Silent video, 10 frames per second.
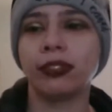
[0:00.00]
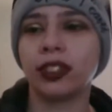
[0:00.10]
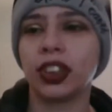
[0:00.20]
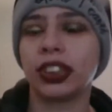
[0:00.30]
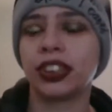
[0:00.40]

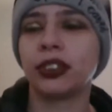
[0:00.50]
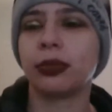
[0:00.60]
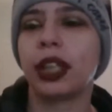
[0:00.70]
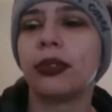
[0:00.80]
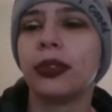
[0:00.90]
I should
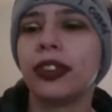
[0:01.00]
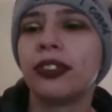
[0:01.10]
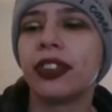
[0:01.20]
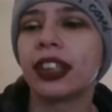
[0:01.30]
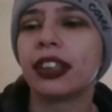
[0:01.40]
probably
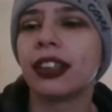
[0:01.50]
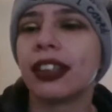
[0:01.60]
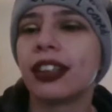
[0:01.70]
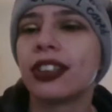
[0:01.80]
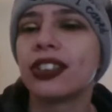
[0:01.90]
fucking
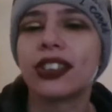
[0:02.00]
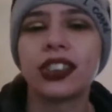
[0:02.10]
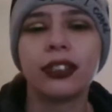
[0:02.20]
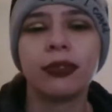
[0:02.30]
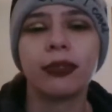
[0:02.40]
link this
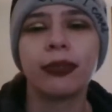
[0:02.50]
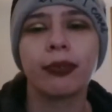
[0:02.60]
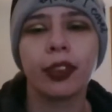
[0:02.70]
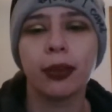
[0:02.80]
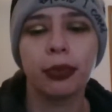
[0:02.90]
to
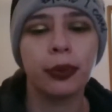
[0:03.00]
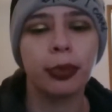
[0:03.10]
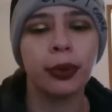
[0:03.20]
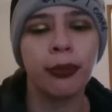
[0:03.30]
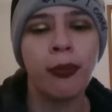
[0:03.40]

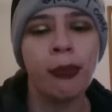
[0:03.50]
people.